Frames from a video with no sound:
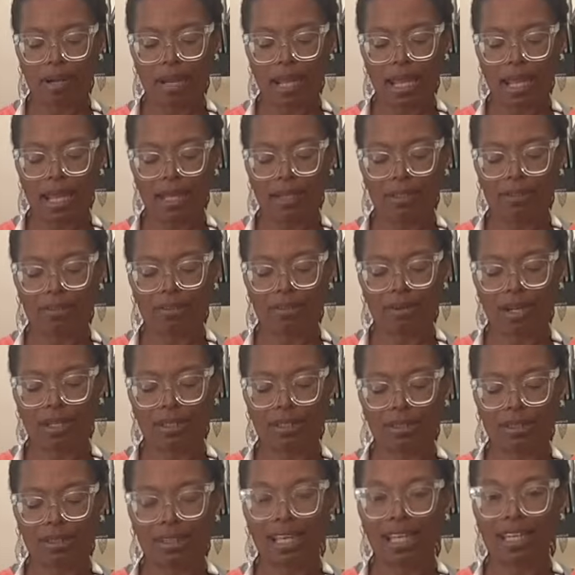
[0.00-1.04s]
and
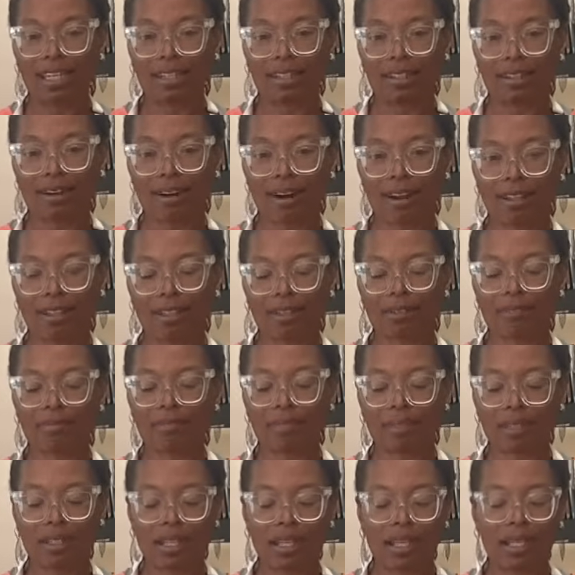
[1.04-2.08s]
granulated garlic.
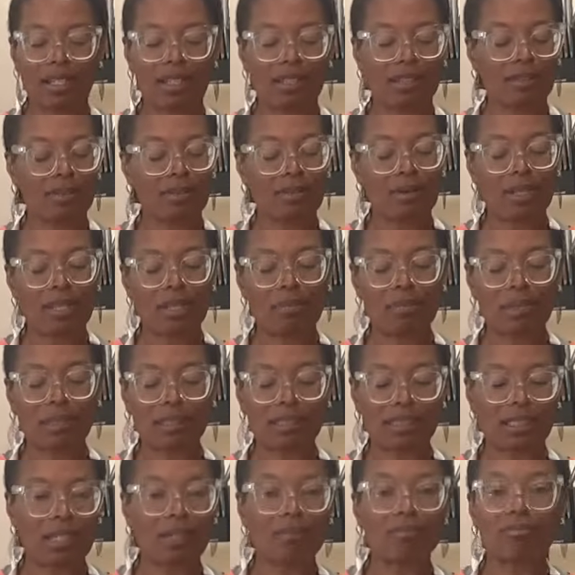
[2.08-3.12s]
The way they
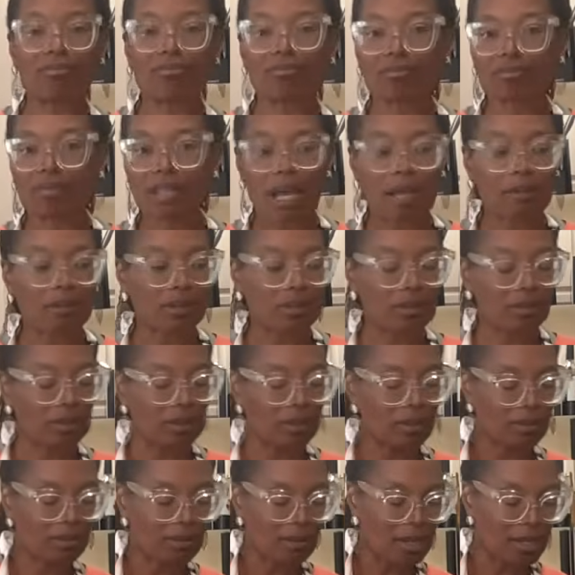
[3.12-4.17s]
mix it up,
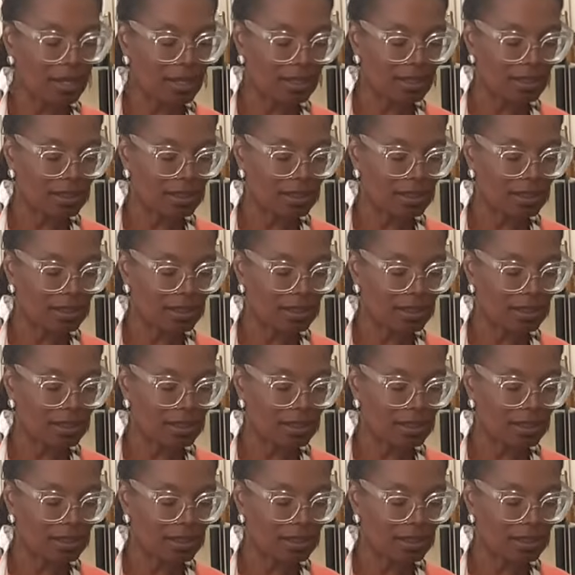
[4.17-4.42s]
absolutely great.